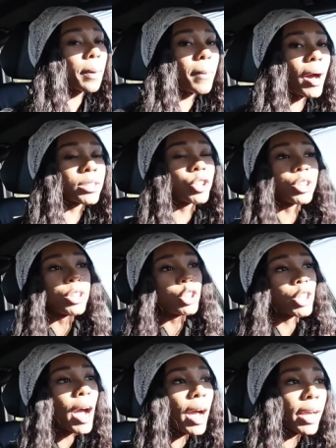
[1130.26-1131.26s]
like matcha,
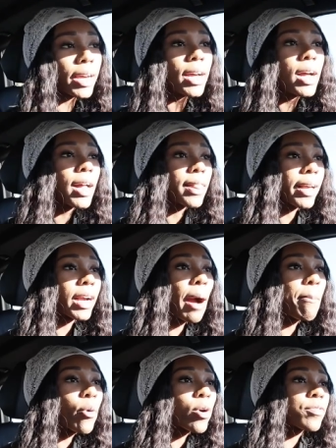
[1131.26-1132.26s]
chai. Like
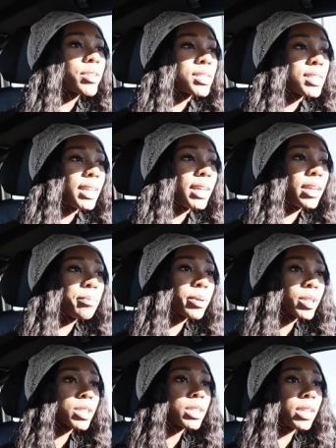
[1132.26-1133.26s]
I'm more of a tea
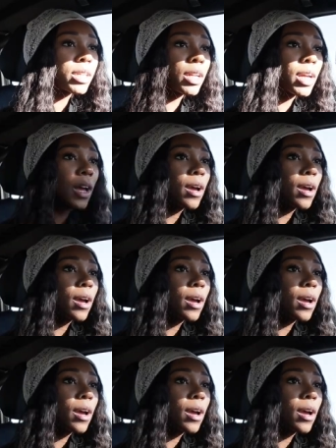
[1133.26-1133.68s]
person.